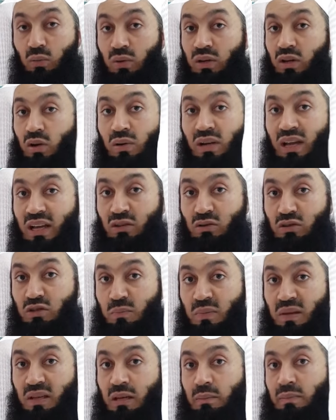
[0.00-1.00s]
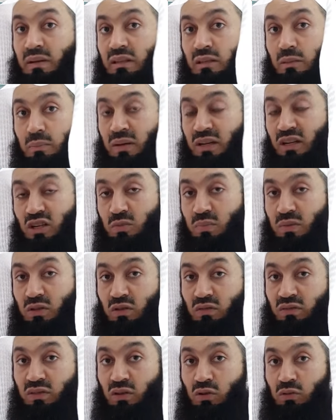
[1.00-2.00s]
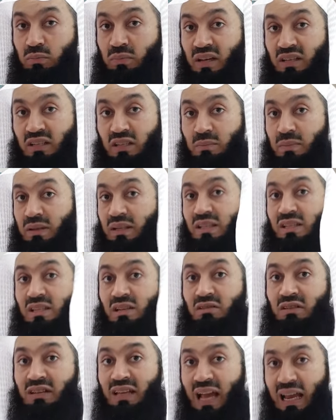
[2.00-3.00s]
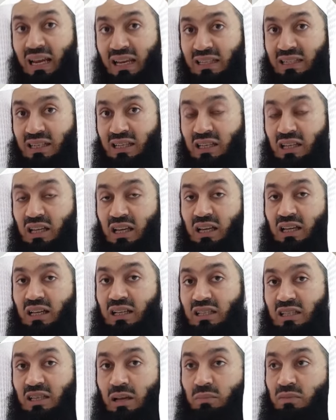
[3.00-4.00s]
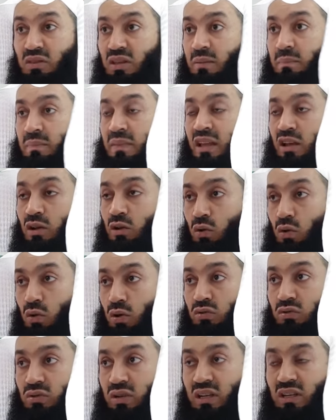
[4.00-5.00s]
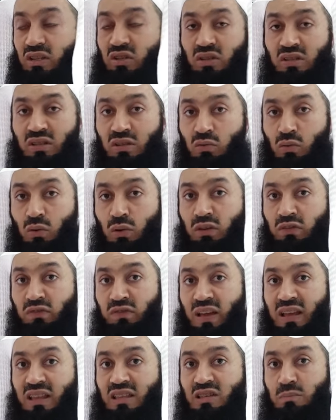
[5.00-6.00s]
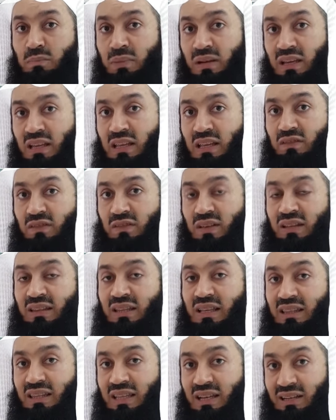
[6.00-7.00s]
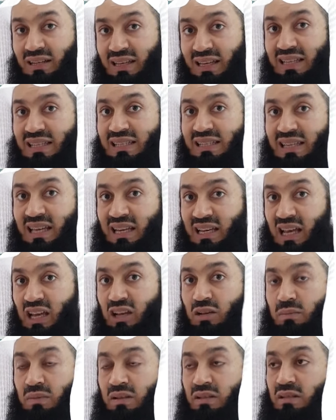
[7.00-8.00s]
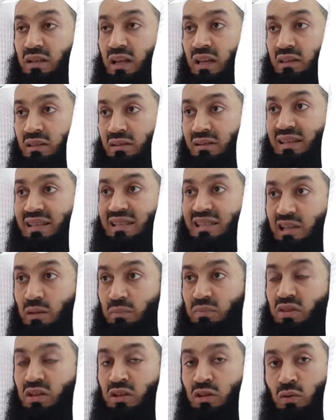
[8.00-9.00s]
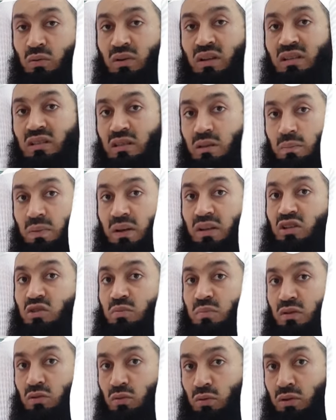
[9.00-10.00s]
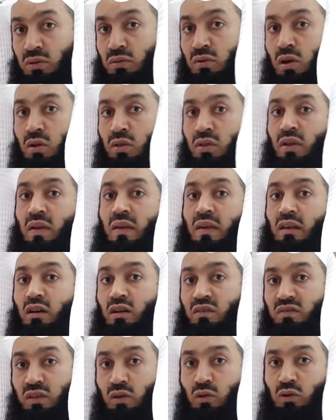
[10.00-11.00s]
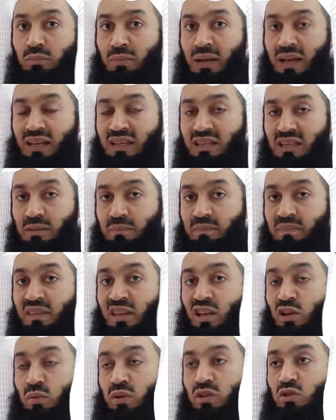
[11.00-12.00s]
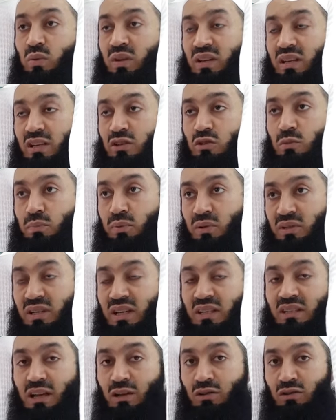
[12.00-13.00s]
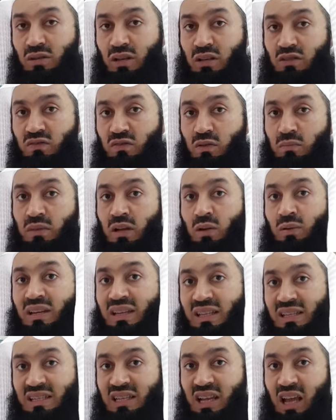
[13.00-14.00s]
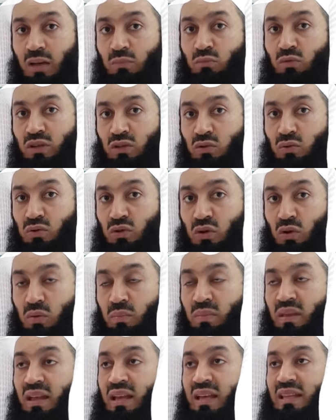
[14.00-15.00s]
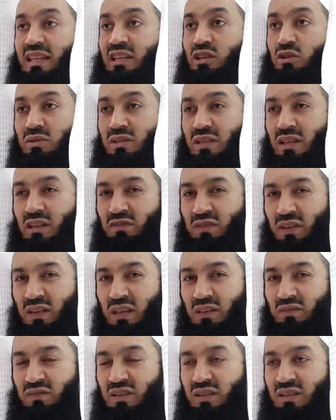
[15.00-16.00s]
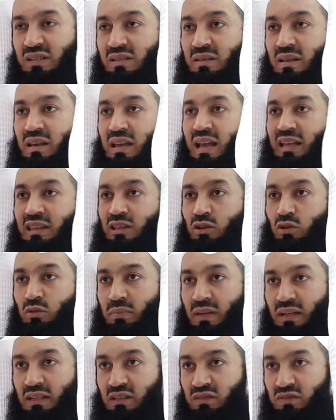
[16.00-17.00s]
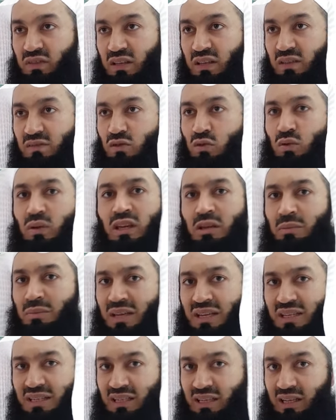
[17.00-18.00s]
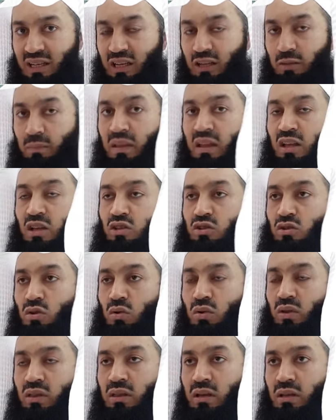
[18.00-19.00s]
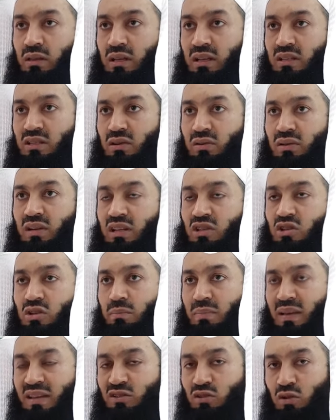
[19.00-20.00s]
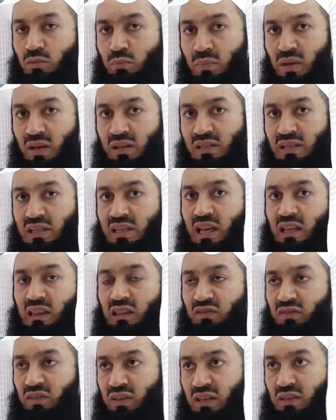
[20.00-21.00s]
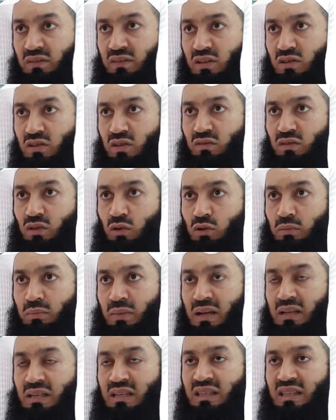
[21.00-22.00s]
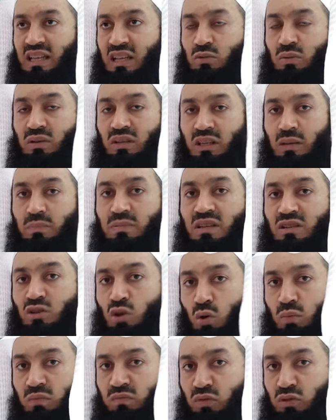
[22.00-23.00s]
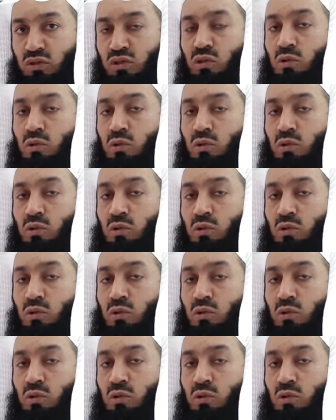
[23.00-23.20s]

We don't like to speak about the punishment of the Almighty, but it's a reality. It's something all religions and all faiths believe in, that there is an element and there is something known as the punishment or the wrath of the Almighty, which we need to protect ourselves from. Now, in Islam, we do know that you seek forgiveness and the Almighty forgives you immediately. So it's a religion based on mercy and the forgiveness of the Almighty, and that's what keeps us hopeful.